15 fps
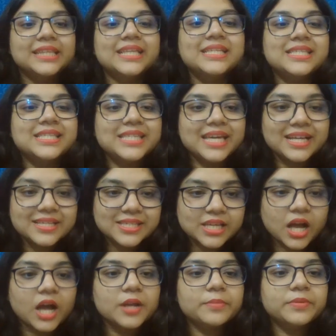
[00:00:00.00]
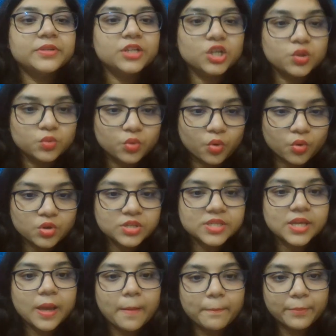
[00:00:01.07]
this 6-carbon
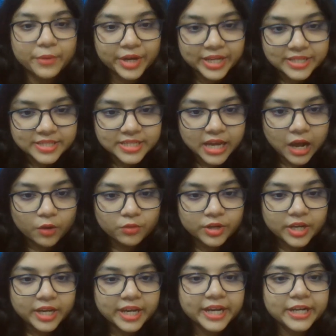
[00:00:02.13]
glucose breaks down